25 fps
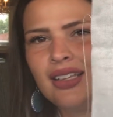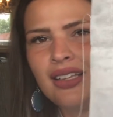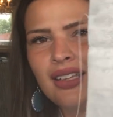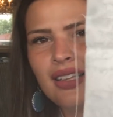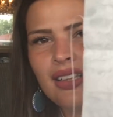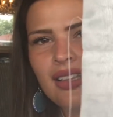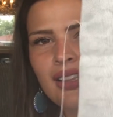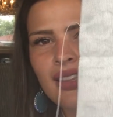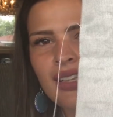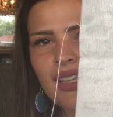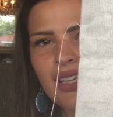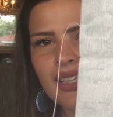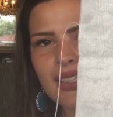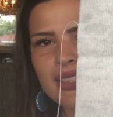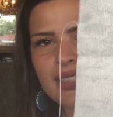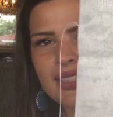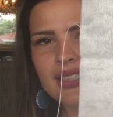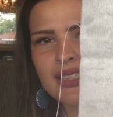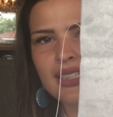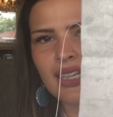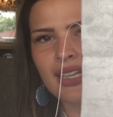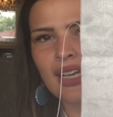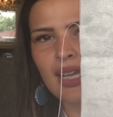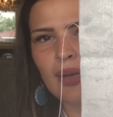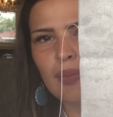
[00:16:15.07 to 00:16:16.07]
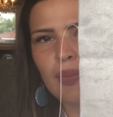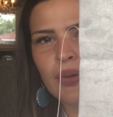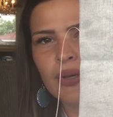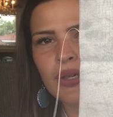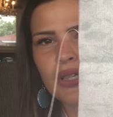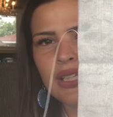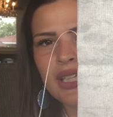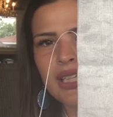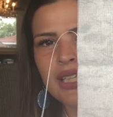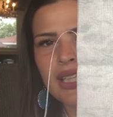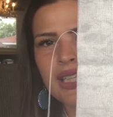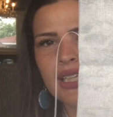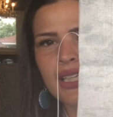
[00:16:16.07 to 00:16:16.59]
this done. I put
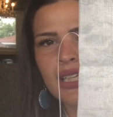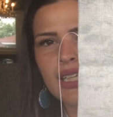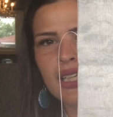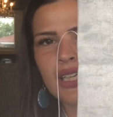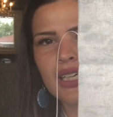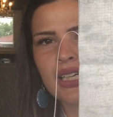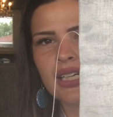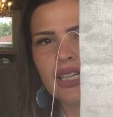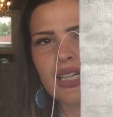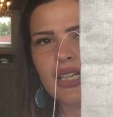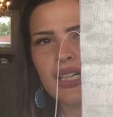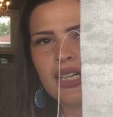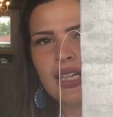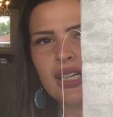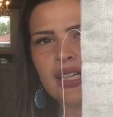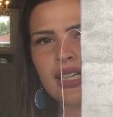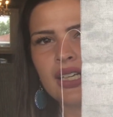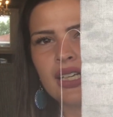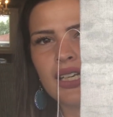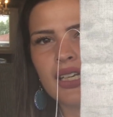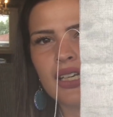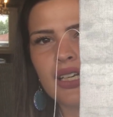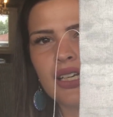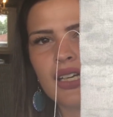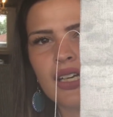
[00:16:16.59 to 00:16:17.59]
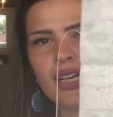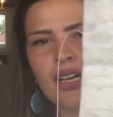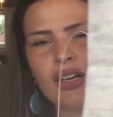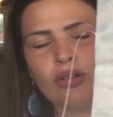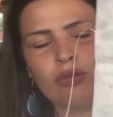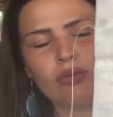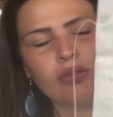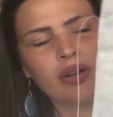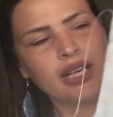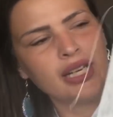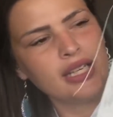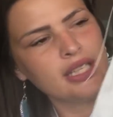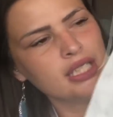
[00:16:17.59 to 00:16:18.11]
in a
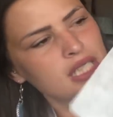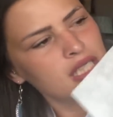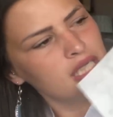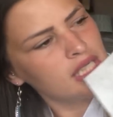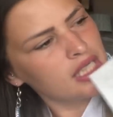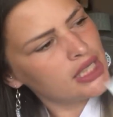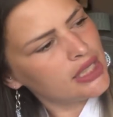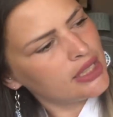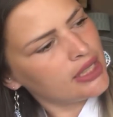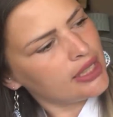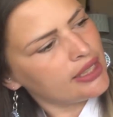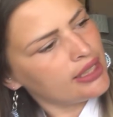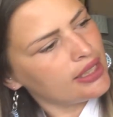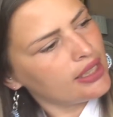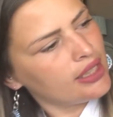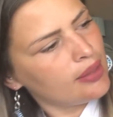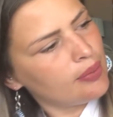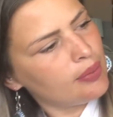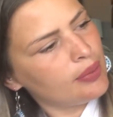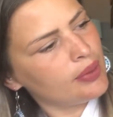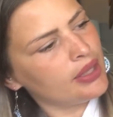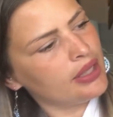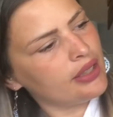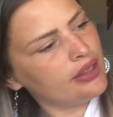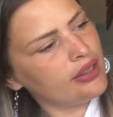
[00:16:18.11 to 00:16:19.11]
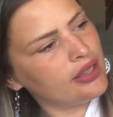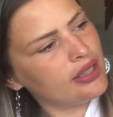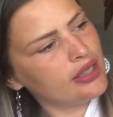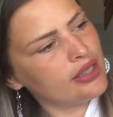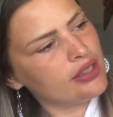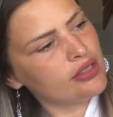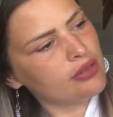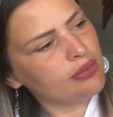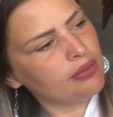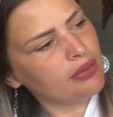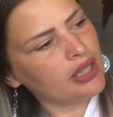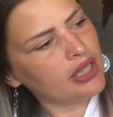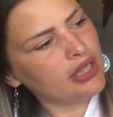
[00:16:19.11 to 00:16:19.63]
reindeer. I think I put in
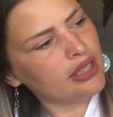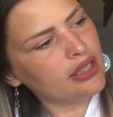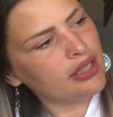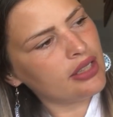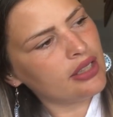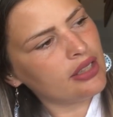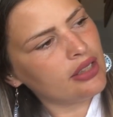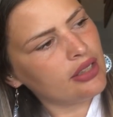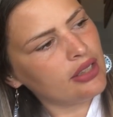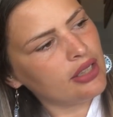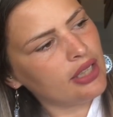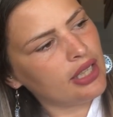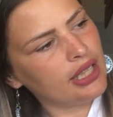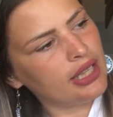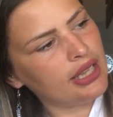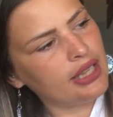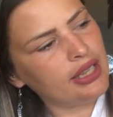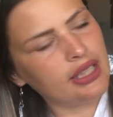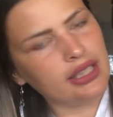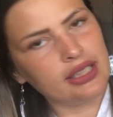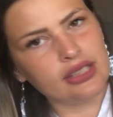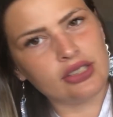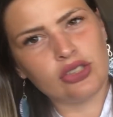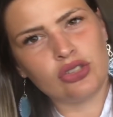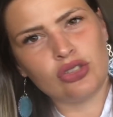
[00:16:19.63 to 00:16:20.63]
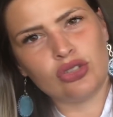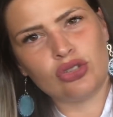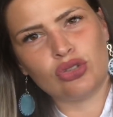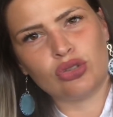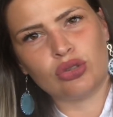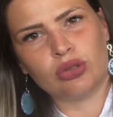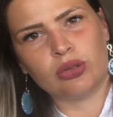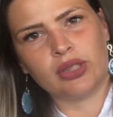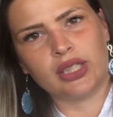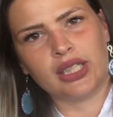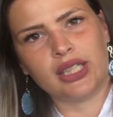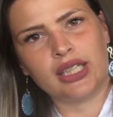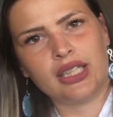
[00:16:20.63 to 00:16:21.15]
this reindeer and this
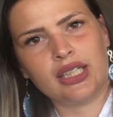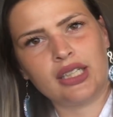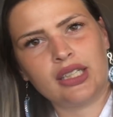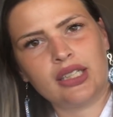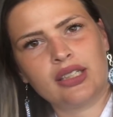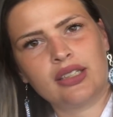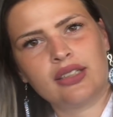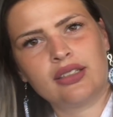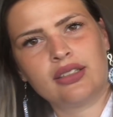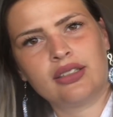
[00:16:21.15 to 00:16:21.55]
tree.